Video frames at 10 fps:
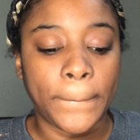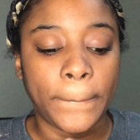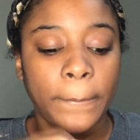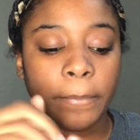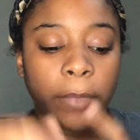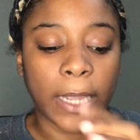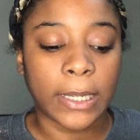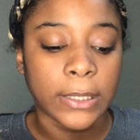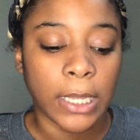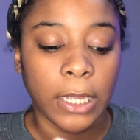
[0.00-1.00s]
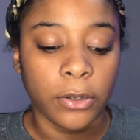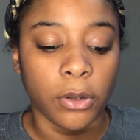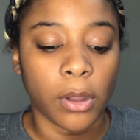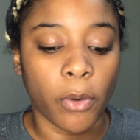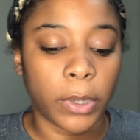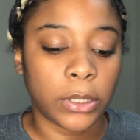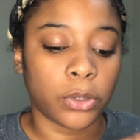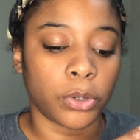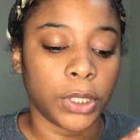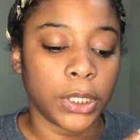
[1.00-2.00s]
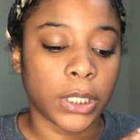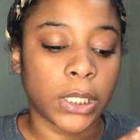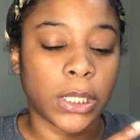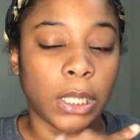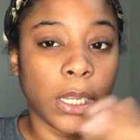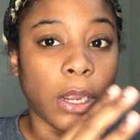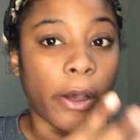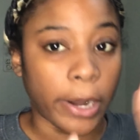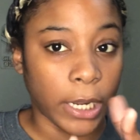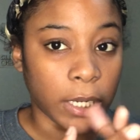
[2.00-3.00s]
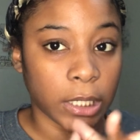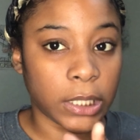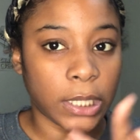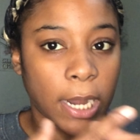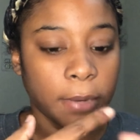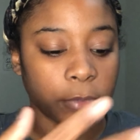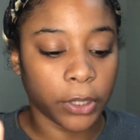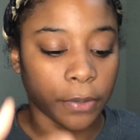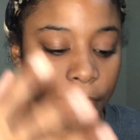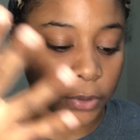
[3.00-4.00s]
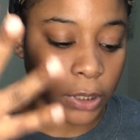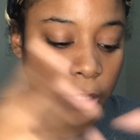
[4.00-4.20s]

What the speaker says: like I said, going towards the audience that I'm looking for.